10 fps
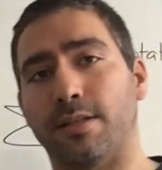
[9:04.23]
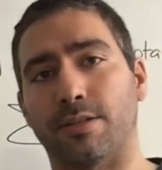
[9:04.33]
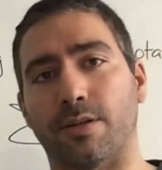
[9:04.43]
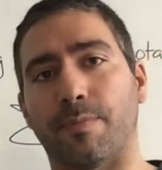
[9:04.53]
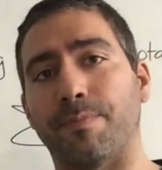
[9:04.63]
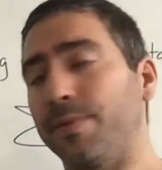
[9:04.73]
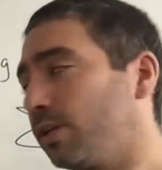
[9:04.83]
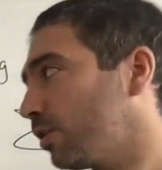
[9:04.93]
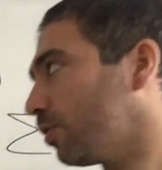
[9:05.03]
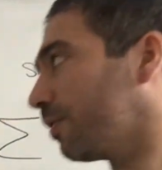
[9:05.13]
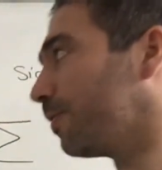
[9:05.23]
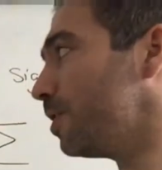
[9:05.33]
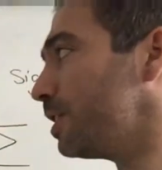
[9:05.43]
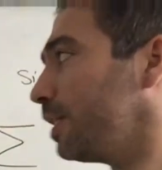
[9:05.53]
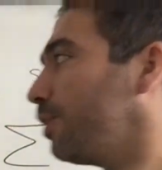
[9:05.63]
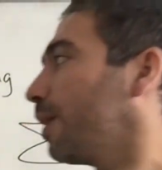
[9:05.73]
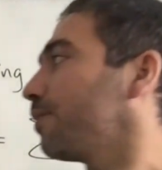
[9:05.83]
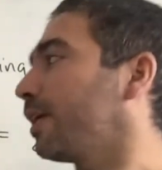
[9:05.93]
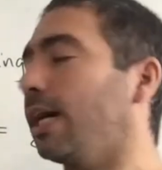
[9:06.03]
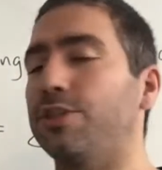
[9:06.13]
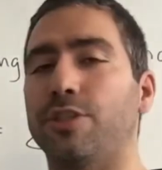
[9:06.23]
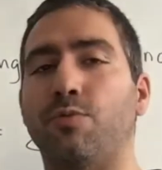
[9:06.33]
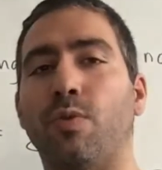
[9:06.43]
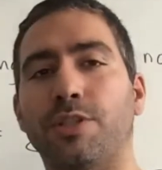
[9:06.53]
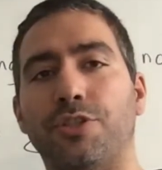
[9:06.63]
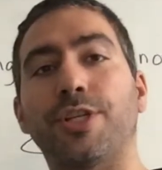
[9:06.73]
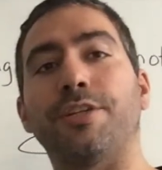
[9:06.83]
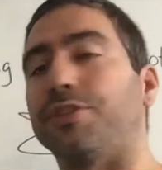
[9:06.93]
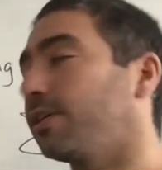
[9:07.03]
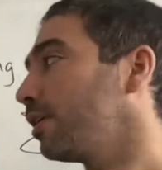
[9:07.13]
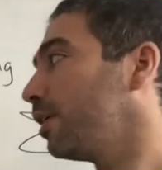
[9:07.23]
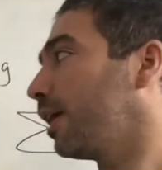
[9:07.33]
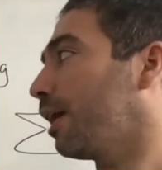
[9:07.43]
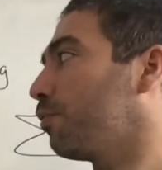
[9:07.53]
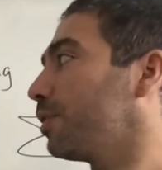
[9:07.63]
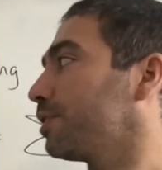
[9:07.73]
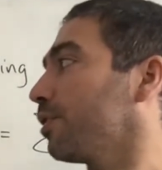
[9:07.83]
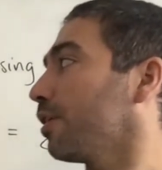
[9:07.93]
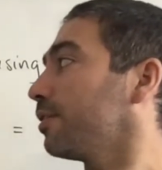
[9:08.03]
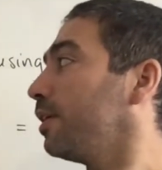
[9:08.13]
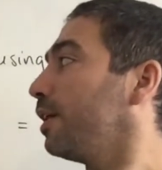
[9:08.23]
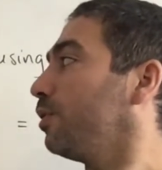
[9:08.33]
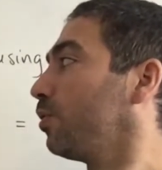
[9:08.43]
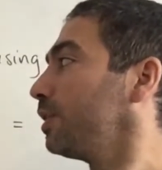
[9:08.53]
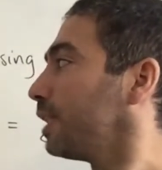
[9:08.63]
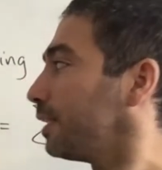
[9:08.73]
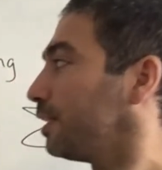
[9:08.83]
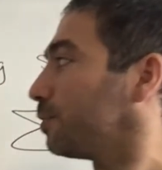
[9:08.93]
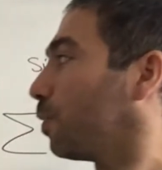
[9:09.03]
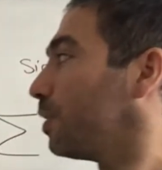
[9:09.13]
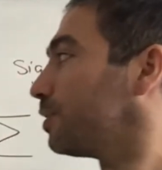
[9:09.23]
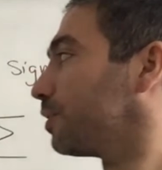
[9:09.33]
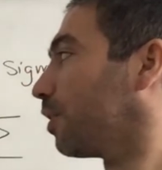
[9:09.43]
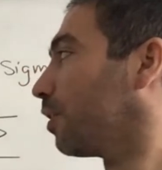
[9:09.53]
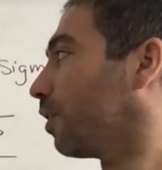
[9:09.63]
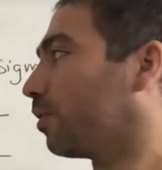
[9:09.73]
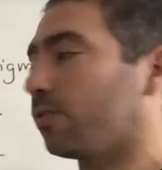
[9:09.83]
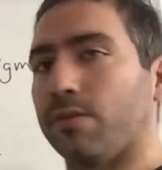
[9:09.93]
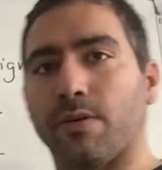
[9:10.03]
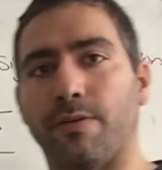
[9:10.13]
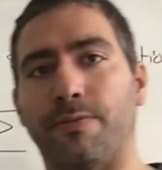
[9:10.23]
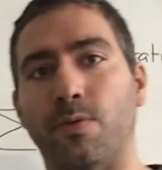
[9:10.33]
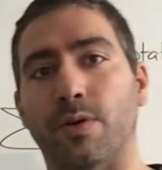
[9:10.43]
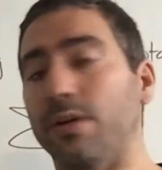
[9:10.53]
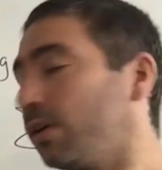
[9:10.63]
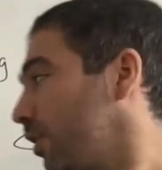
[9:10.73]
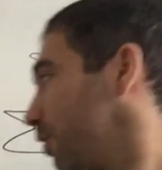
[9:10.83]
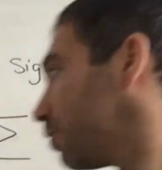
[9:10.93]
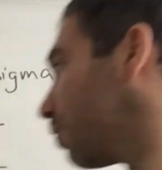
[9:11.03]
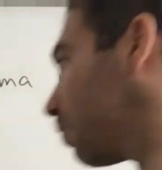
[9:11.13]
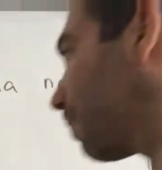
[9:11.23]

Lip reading: a sum? So the first thing you have to catch is what's changing and what's not. Notice that the exponents are all 4. So